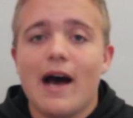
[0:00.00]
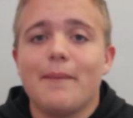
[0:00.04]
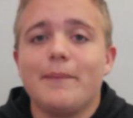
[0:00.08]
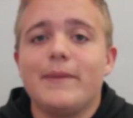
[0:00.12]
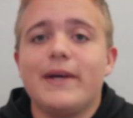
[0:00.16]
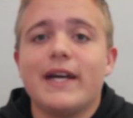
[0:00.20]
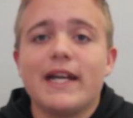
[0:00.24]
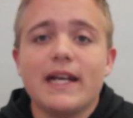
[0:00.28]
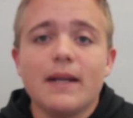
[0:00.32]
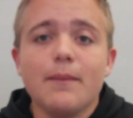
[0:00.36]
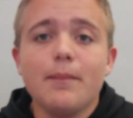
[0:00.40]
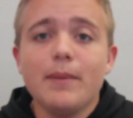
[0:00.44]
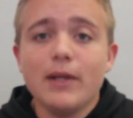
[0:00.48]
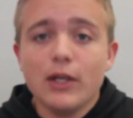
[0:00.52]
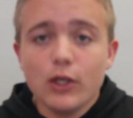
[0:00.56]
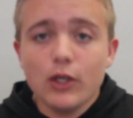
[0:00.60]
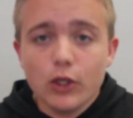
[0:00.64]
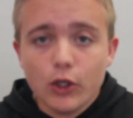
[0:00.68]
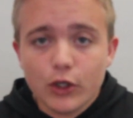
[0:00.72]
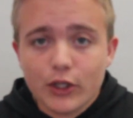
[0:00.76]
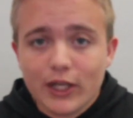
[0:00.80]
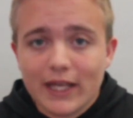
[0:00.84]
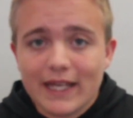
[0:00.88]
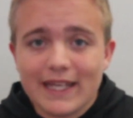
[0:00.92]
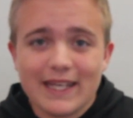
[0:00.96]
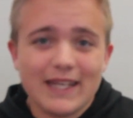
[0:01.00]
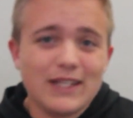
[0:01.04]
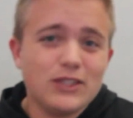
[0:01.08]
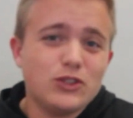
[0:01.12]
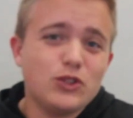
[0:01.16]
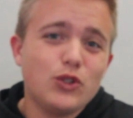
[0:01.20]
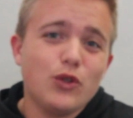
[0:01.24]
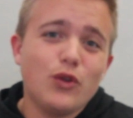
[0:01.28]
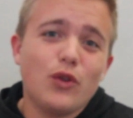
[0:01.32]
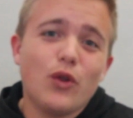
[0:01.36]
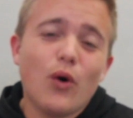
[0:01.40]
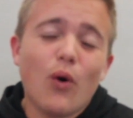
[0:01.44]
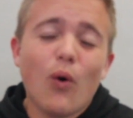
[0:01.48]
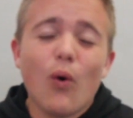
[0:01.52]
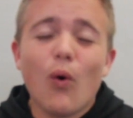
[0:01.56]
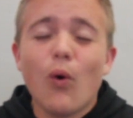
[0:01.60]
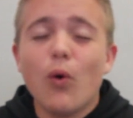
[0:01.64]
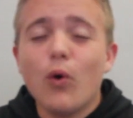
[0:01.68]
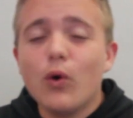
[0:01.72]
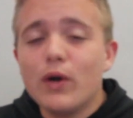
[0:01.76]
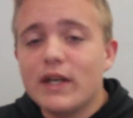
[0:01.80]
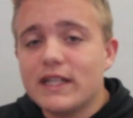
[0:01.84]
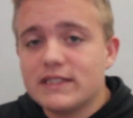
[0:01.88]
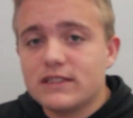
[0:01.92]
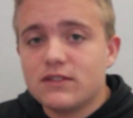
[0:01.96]
I'm gonna be looking into the
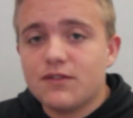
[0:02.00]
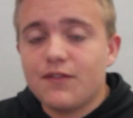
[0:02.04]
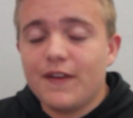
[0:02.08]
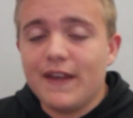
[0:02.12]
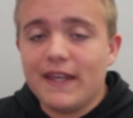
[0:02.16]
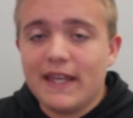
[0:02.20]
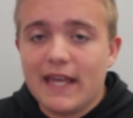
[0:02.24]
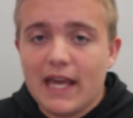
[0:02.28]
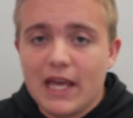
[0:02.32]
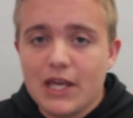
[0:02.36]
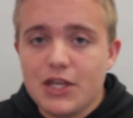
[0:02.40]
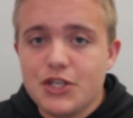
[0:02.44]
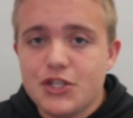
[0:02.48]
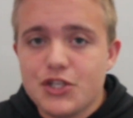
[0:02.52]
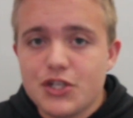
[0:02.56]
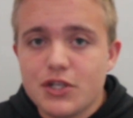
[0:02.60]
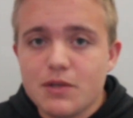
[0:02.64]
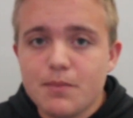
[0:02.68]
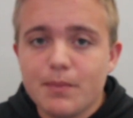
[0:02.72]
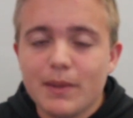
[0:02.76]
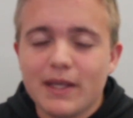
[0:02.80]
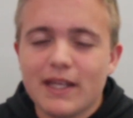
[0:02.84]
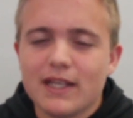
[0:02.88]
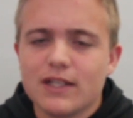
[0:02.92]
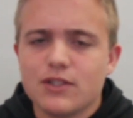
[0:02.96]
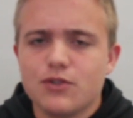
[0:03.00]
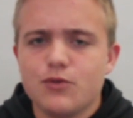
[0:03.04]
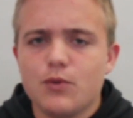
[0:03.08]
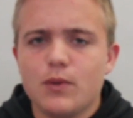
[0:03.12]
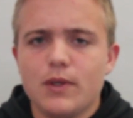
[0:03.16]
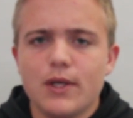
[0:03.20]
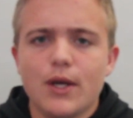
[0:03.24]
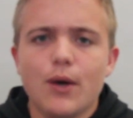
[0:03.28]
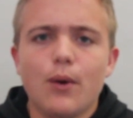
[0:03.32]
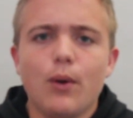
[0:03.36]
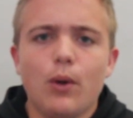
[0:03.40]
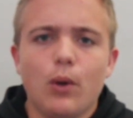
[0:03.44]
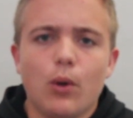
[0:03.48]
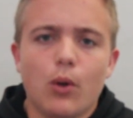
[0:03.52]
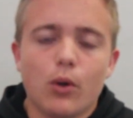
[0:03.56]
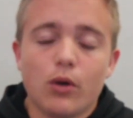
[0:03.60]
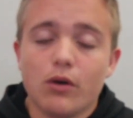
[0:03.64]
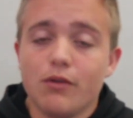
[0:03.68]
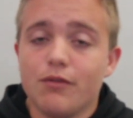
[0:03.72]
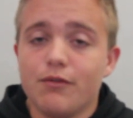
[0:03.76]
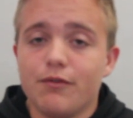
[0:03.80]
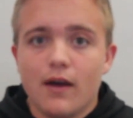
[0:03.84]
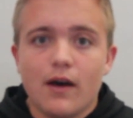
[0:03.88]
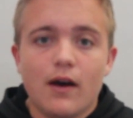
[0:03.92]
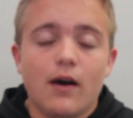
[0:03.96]
August vacation, because we know a lot
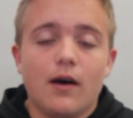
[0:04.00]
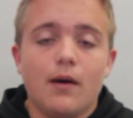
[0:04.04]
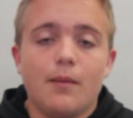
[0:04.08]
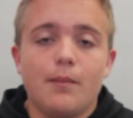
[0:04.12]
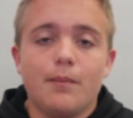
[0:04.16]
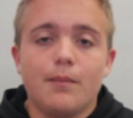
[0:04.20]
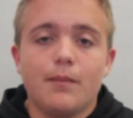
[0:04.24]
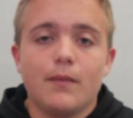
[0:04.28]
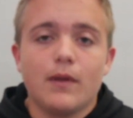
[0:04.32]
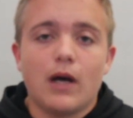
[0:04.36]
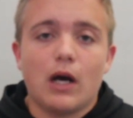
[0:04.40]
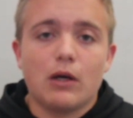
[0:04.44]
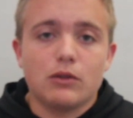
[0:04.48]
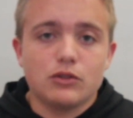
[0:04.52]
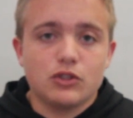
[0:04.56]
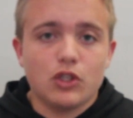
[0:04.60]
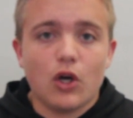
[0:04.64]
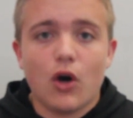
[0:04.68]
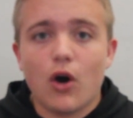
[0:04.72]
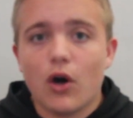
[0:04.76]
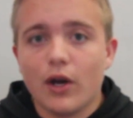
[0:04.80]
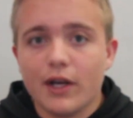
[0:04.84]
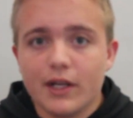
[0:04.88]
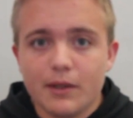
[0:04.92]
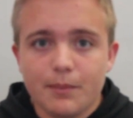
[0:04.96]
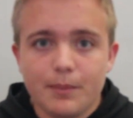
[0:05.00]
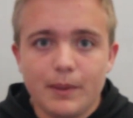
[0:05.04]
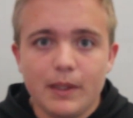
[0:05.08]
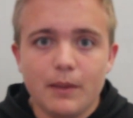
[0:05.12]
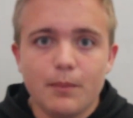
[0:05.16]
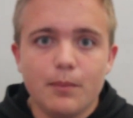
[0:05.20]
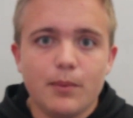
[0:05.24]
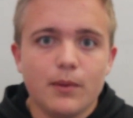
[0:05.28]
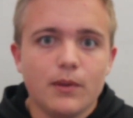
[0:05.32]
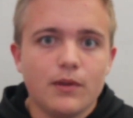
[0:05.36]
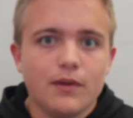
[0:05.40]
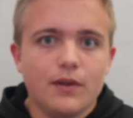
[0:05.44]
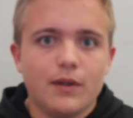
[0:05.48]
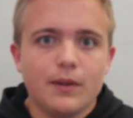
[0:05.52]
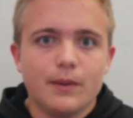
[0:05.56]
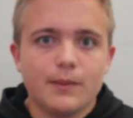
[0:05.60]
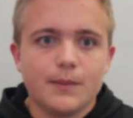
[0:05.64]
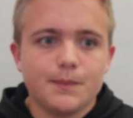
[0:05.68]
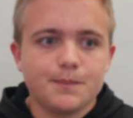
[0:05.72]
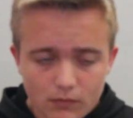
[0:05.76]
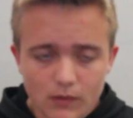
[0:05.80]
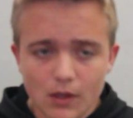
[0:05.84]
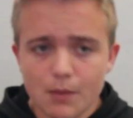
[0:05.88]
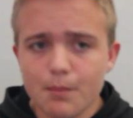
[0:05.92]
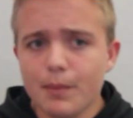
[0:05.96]
of our target people,
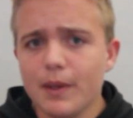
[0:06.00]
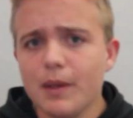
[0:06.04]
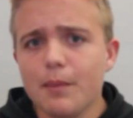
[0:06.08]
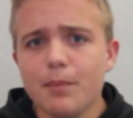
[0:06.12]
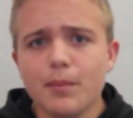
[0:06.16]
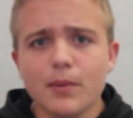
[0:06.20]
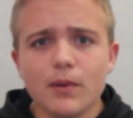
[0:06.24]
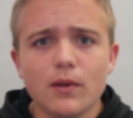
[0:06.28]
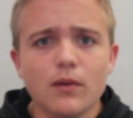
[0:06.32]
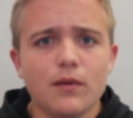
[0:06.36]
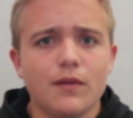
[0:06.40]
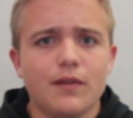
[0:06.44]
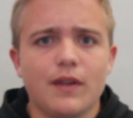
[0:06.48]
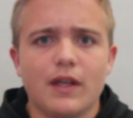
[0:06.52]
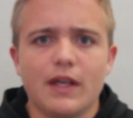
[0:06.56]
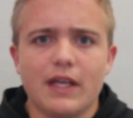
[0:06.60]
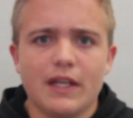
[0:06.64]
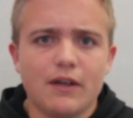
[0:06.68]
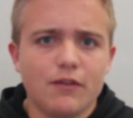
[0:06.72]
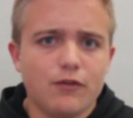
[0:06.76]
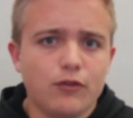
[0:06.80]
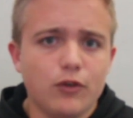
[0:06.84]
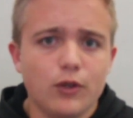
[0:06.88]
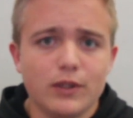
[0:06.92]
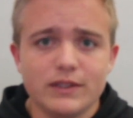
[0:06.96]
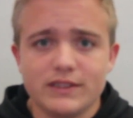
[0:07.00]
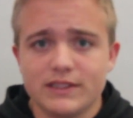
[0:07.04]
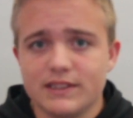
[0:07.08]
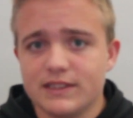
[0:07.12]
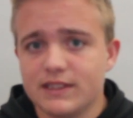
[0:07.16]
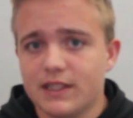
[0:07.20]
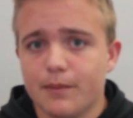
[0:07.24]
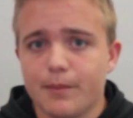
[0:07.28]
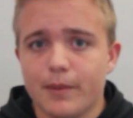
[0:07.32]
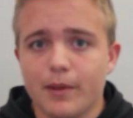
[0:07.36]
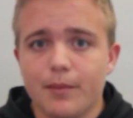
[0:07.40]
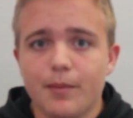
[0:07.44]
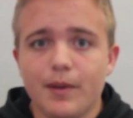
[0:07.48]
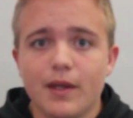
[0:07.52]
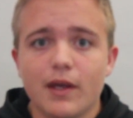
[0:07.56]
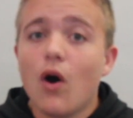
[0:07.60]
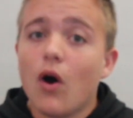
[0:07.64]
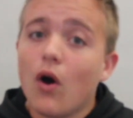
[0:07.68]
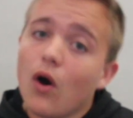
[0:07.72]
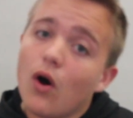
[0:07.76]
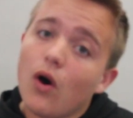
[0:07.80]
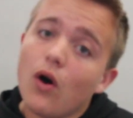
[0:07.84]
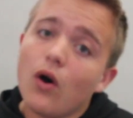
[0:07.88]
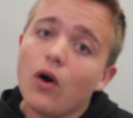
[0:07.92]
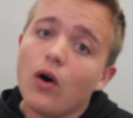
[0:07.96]
the influencers in Namibia,
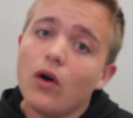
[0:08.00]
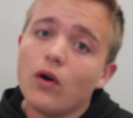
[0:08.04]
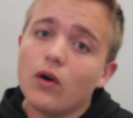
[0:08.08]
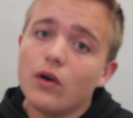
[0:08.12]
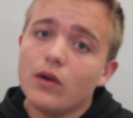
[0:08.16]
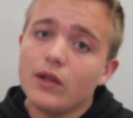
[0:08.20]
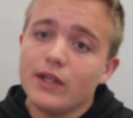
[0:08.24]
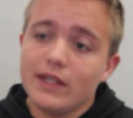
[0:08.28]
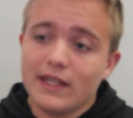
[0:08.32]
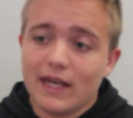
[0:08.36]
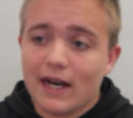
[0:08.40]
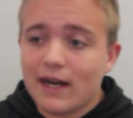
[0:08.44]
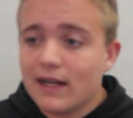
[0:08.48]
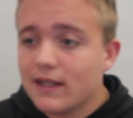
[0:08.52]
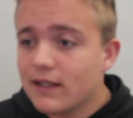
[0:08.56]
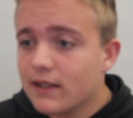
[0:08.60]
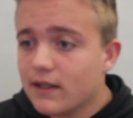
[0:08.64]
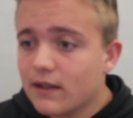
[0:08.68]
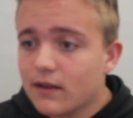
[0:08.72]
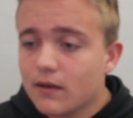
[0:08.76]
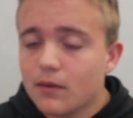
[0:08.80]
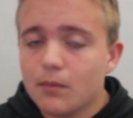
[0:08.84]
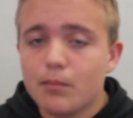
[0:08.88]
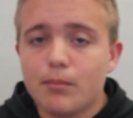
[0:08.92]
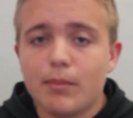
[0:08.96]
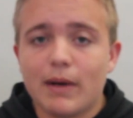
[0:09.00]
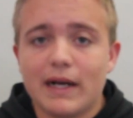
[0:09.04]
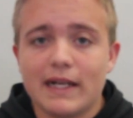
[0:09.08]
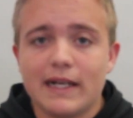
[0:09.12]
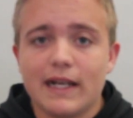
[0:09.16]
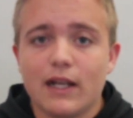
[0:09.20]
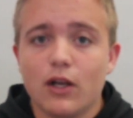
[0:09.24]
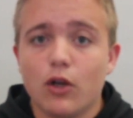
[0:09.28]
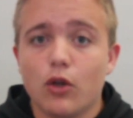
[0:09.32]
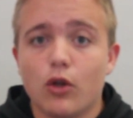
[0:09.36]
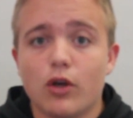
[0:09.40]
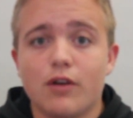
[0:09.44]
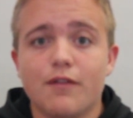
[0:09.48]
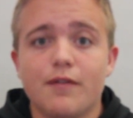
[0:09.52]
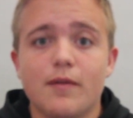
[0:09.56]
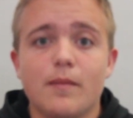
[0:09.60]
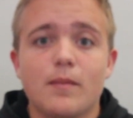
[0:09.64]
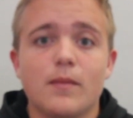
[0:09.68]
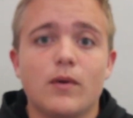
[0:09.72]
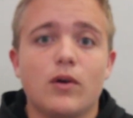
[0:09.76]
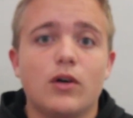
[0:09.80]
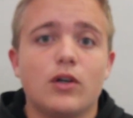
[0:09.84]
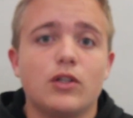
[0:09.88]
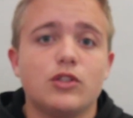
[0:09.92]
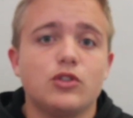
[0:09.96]
are younger, but a lot of them
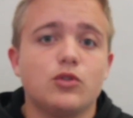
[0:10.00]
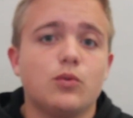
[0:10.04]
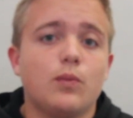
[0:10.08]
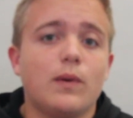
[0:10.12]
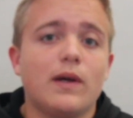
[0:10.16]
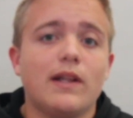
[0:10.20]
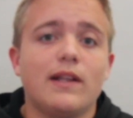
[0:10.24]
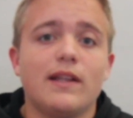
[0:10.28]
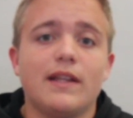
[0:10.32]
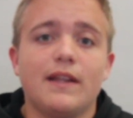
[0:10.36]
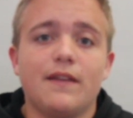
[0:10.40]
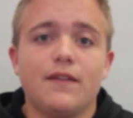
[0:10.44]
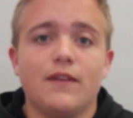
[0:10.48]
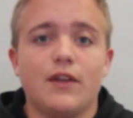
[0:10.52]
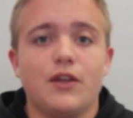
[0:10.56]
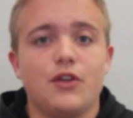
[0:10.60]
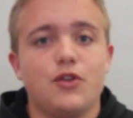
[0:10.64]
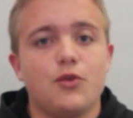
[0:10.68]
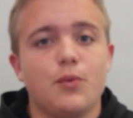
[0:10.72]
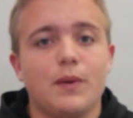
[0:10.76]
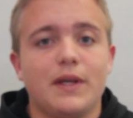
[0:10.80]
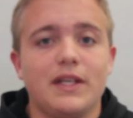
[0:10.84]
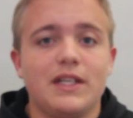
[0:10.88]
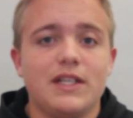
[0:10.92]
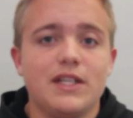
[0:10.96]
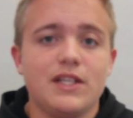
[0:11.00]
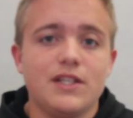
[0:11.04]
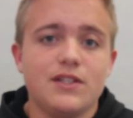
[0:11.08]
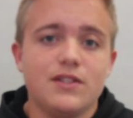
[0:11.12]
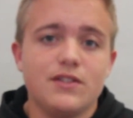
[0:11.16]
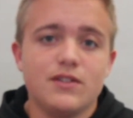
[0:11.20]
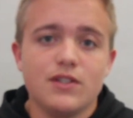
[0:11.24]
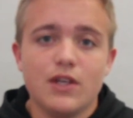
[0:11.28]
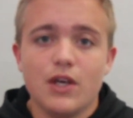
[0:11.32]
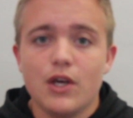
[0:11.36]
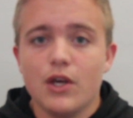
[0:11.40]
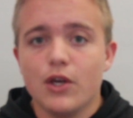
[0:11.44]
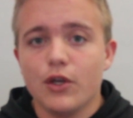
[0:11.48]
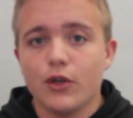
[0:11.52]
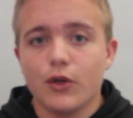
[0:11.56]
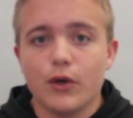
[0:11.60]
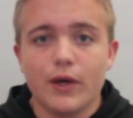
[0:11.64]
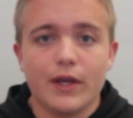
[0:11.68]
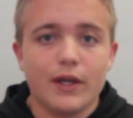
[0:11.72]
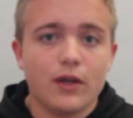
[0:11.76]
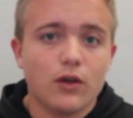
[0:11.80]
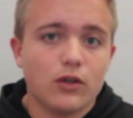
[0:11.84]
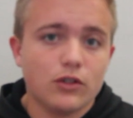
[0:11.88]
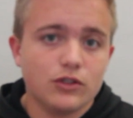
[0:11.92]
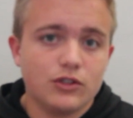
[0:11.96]
are as well in their 20s
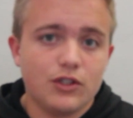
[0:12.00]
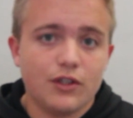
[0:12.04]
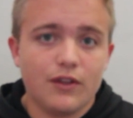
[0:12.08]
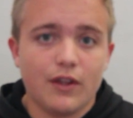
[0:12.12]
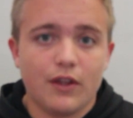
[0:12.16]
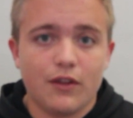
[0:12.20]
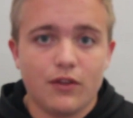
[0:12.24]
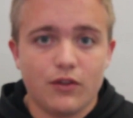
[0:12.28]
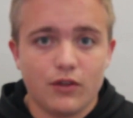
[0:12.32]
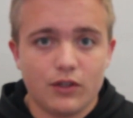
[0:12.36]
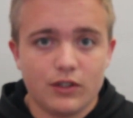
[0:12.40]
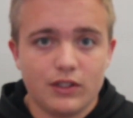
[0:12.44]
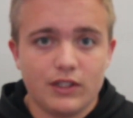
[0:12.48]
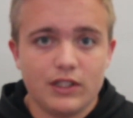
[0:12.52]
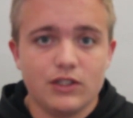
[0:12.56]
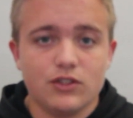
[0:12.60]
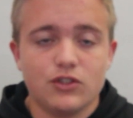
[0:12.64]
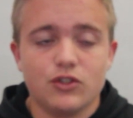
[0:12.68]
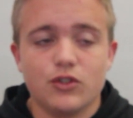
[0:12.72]
going on to their 30s.